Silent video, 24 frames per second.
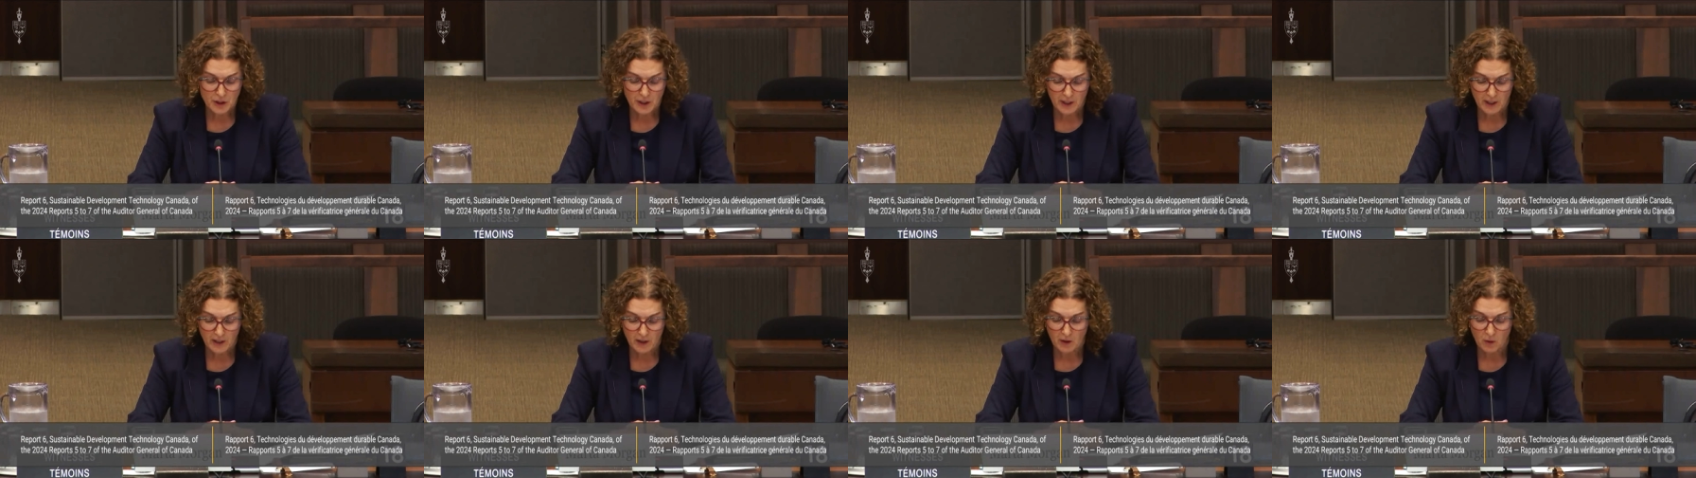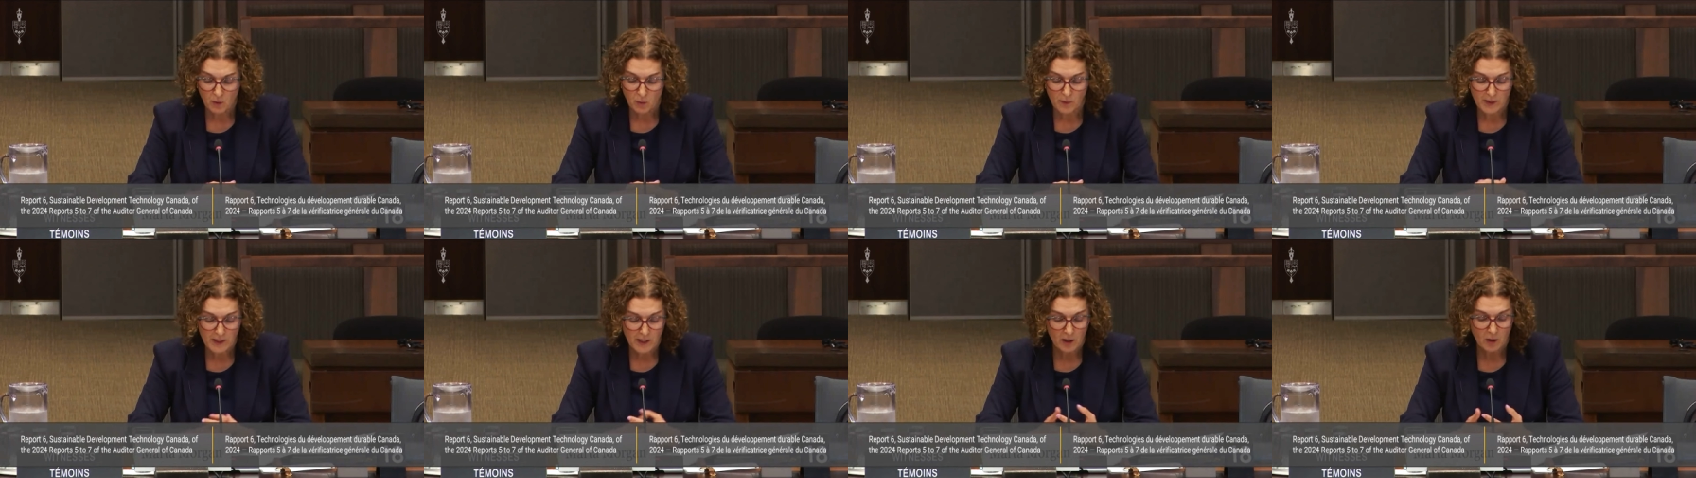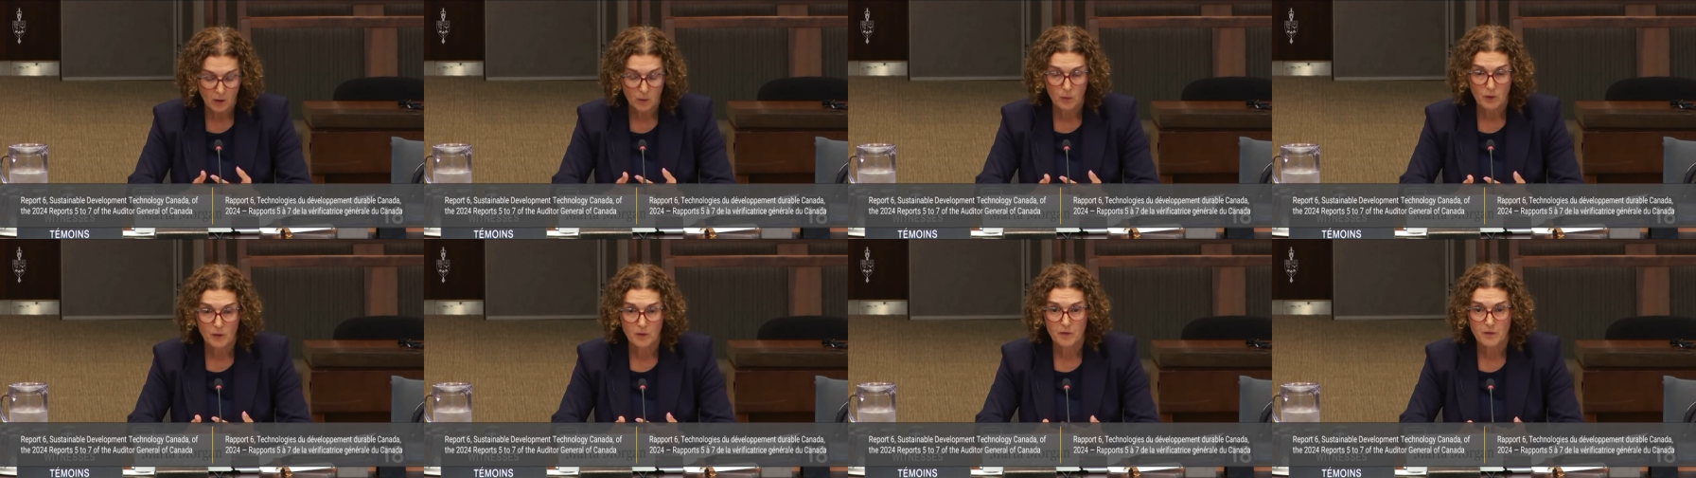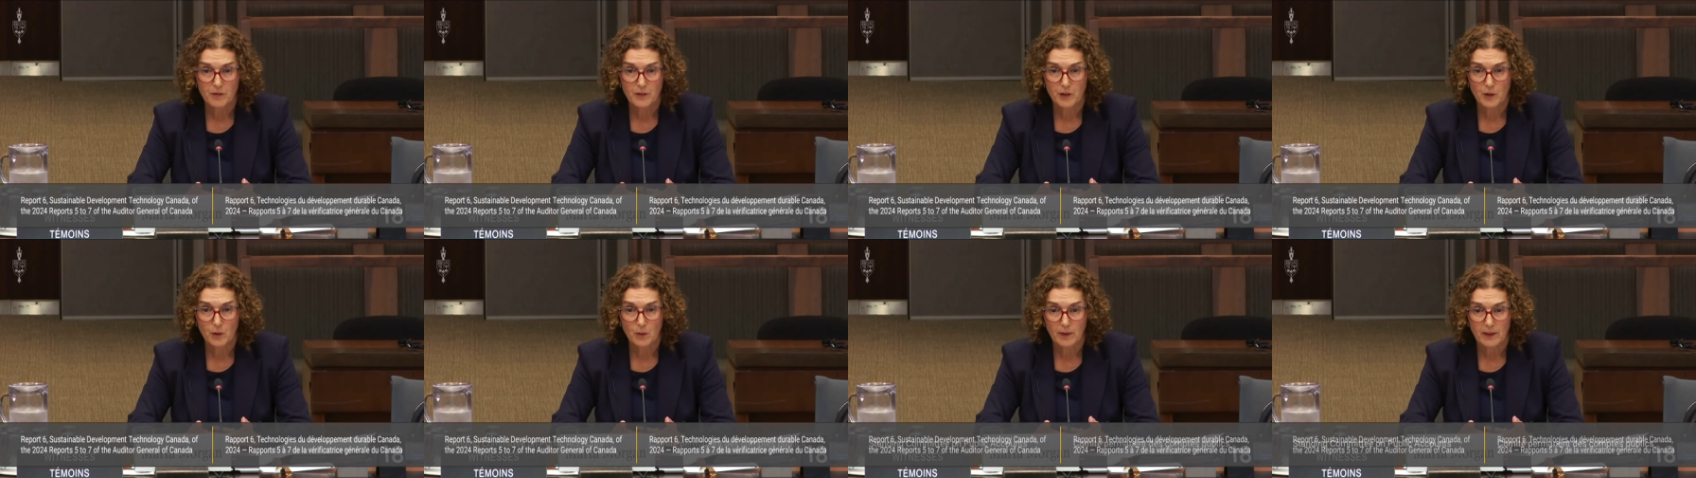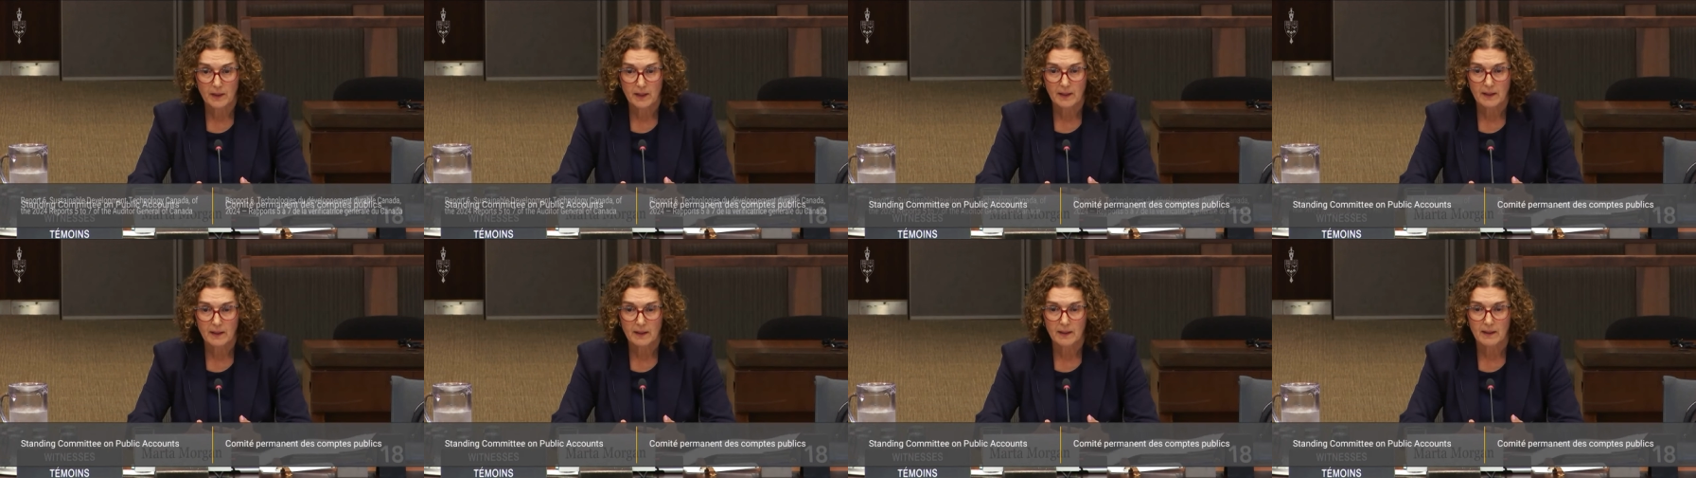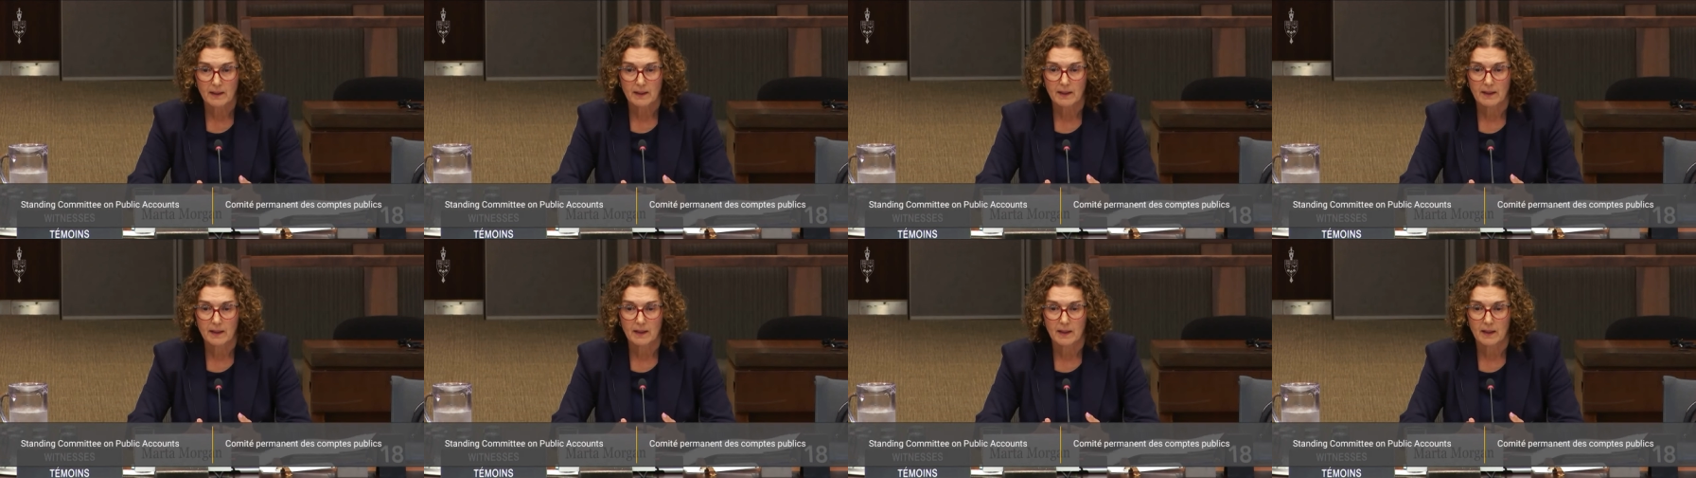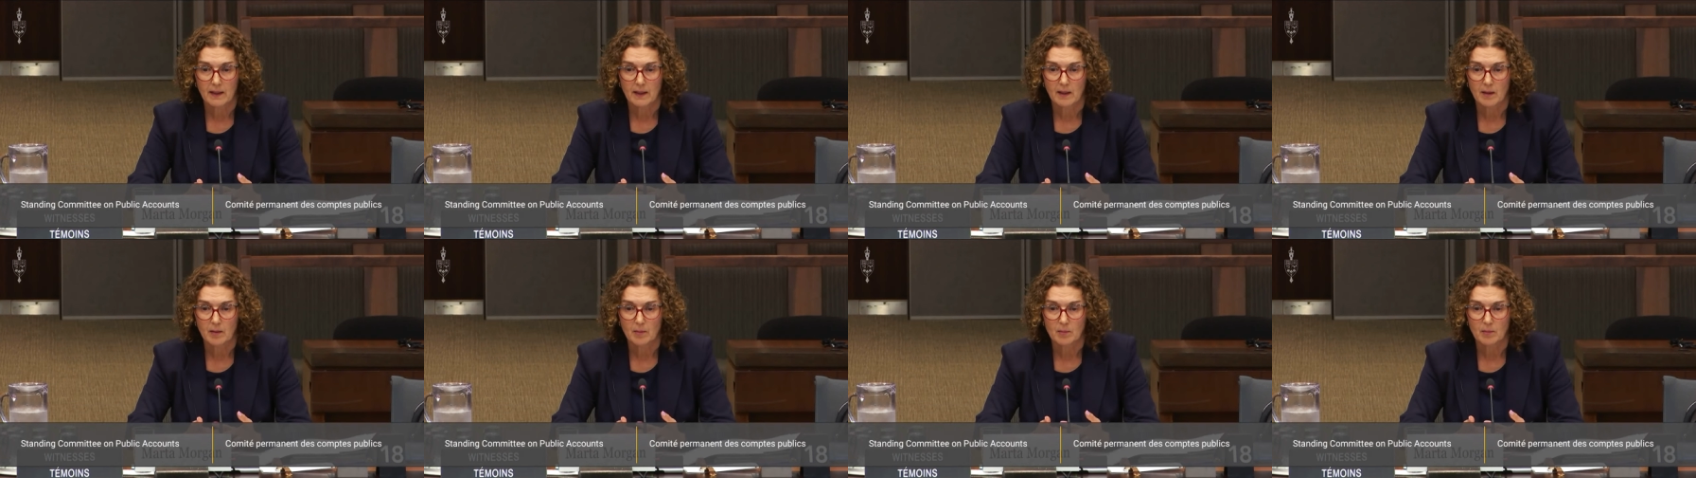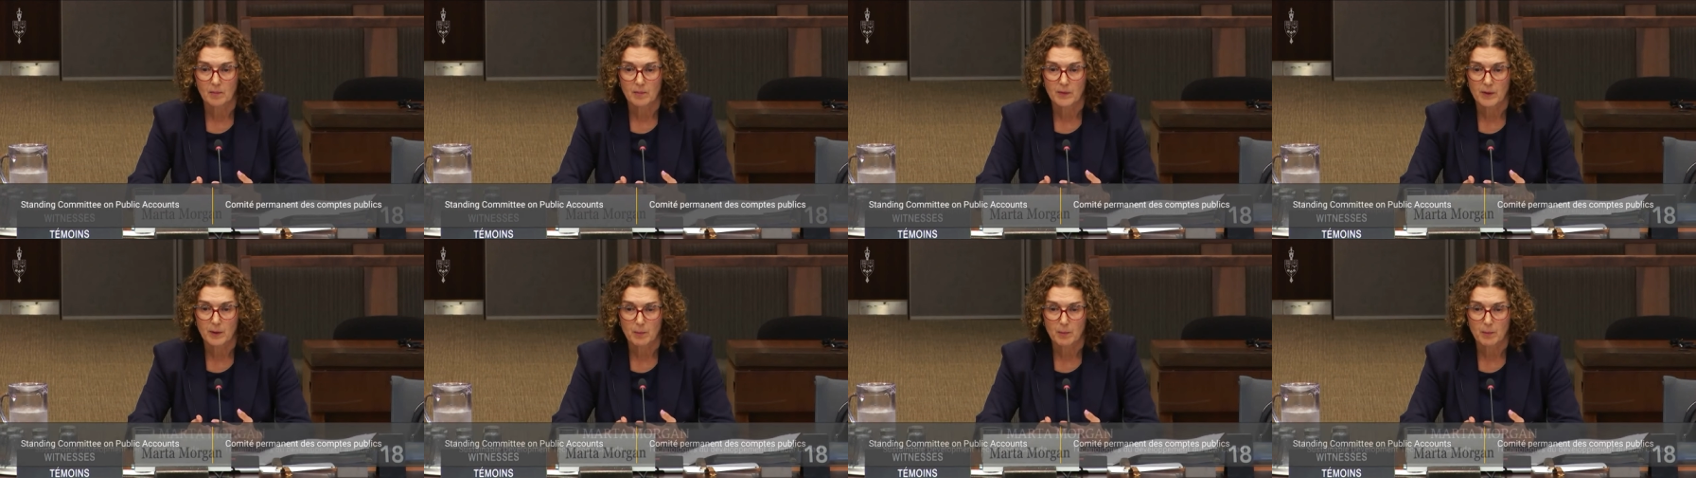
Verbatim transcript: Chair, we are reviewing um,